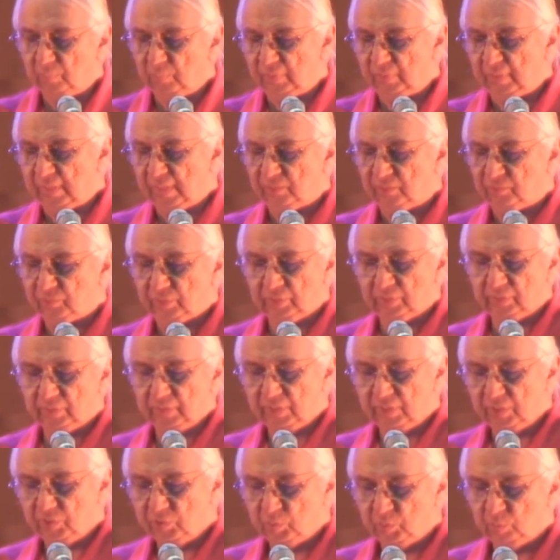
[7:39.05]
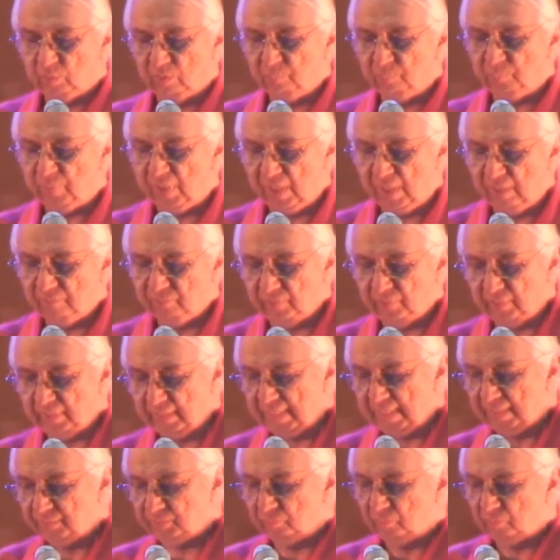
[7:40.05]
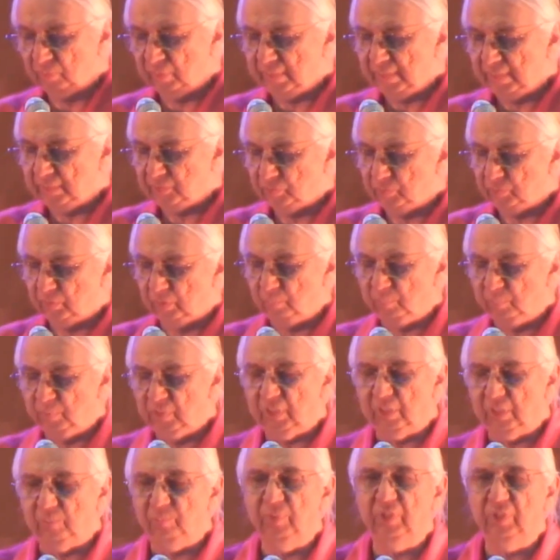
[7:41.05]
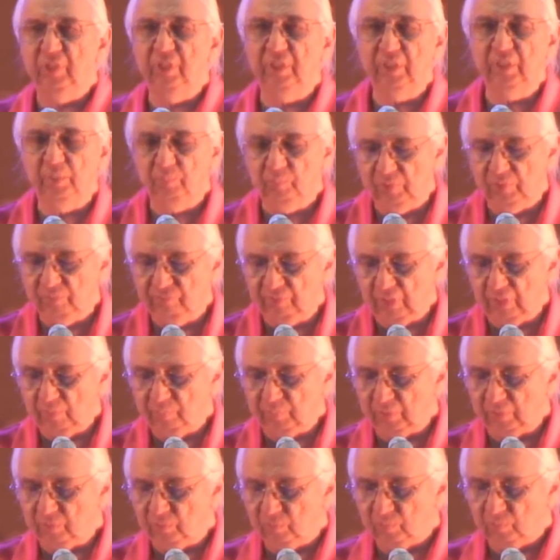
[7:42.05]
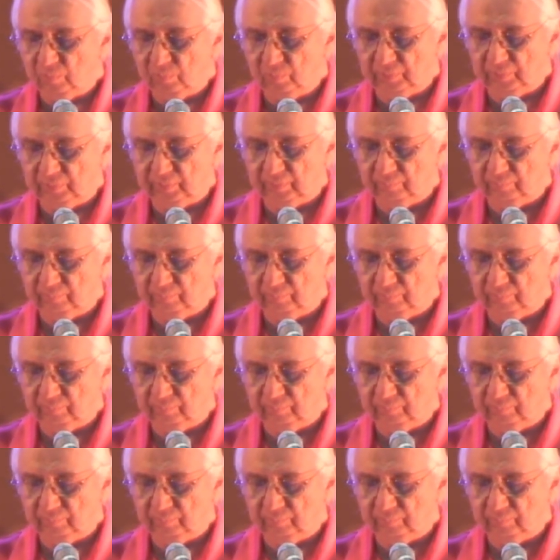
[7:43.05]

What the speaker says: address the issue of poverty as it relates to the Millennium Development Goals.